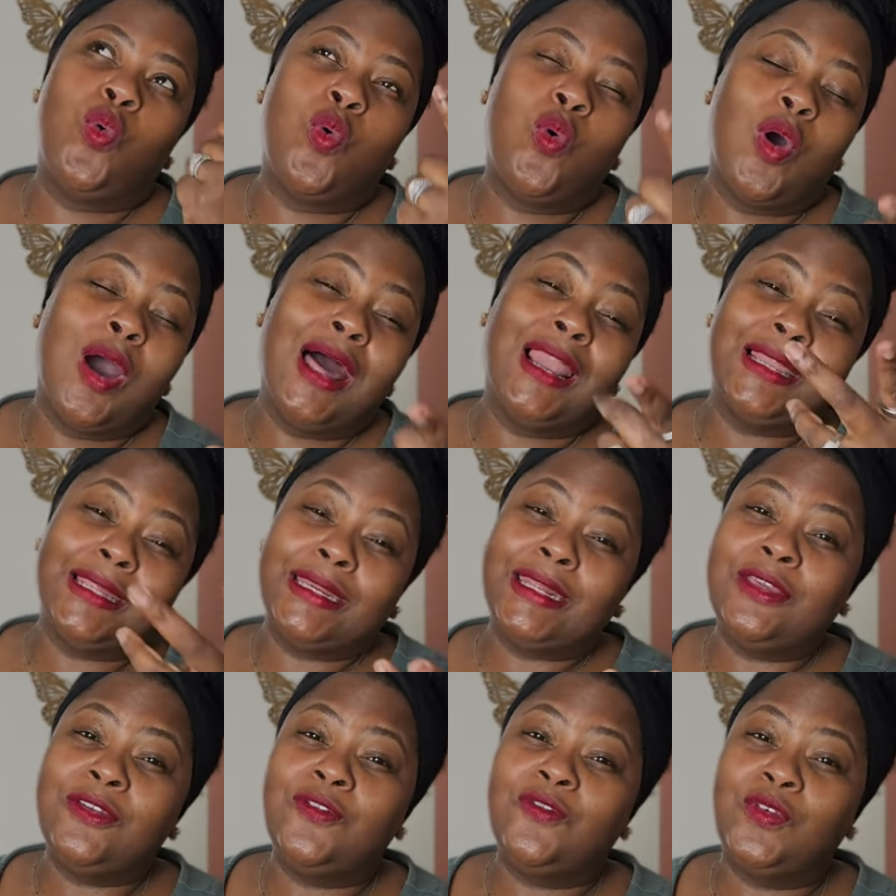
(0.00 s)

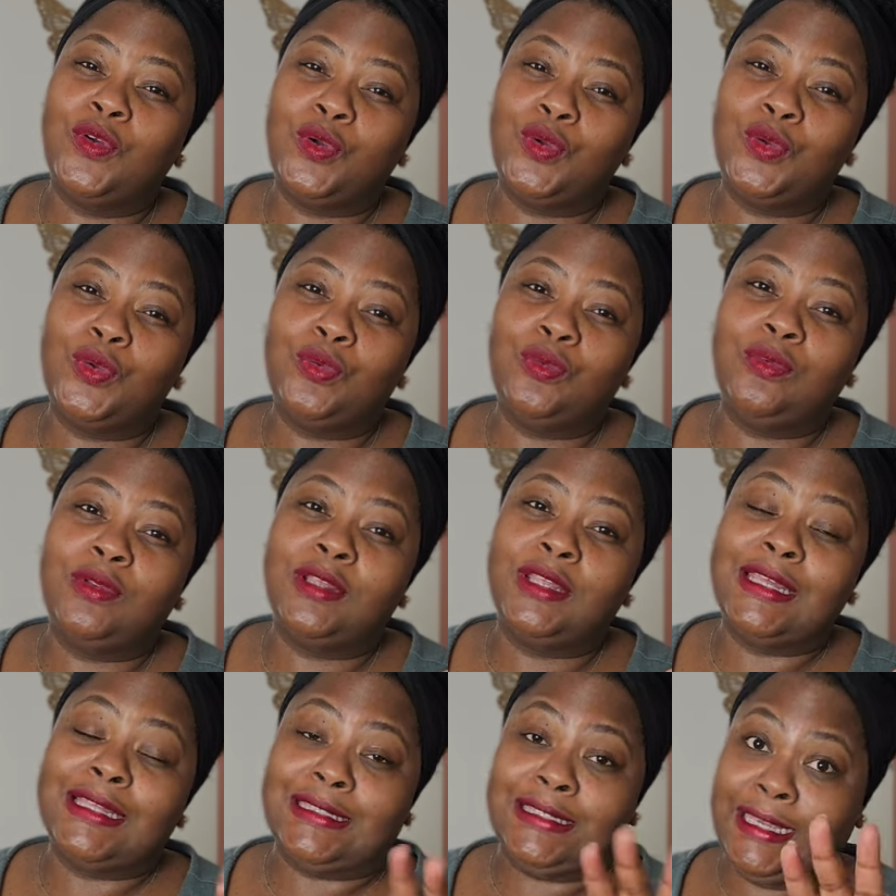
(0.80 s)
quality food.
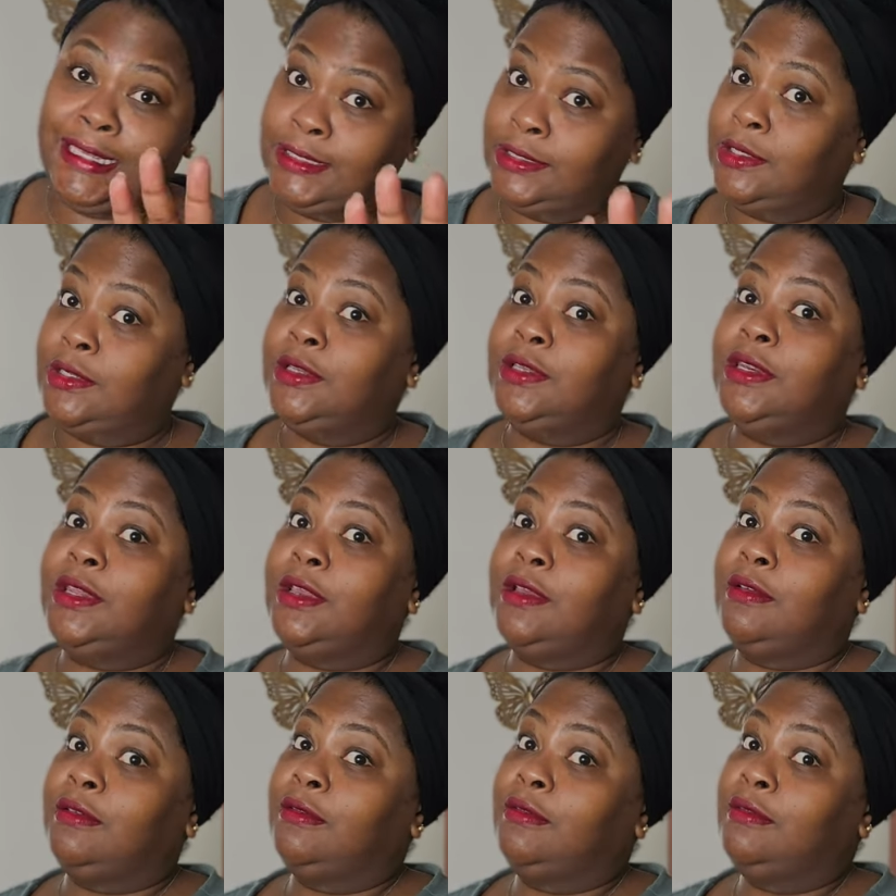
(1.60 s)
It tastes good
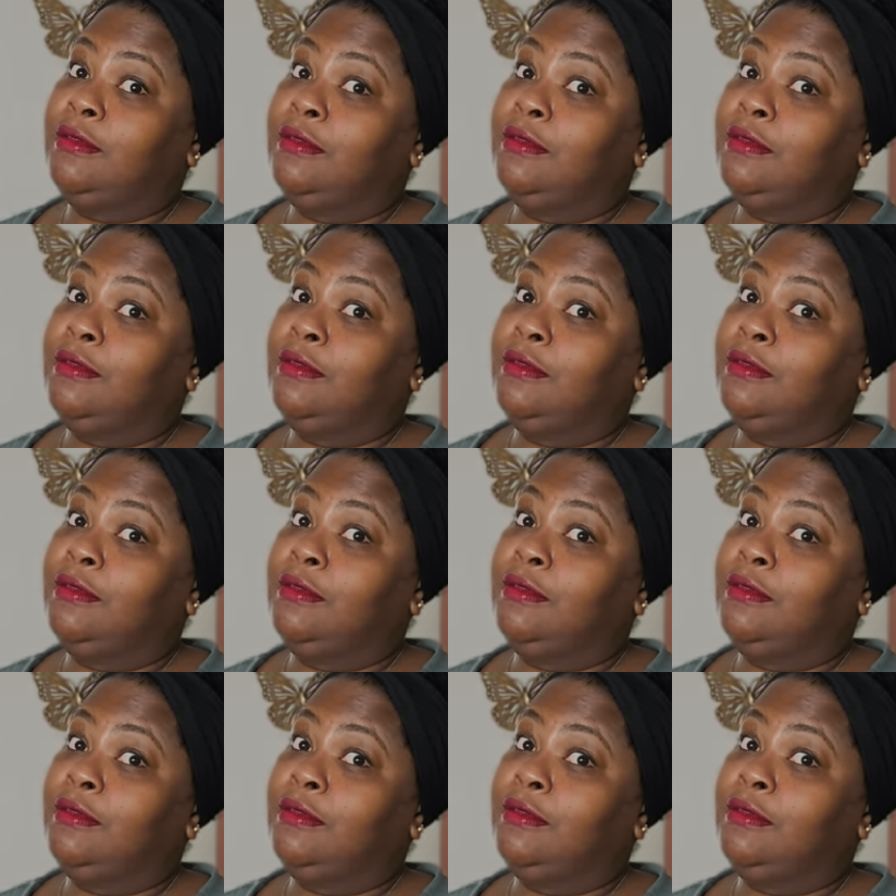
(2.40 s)
now.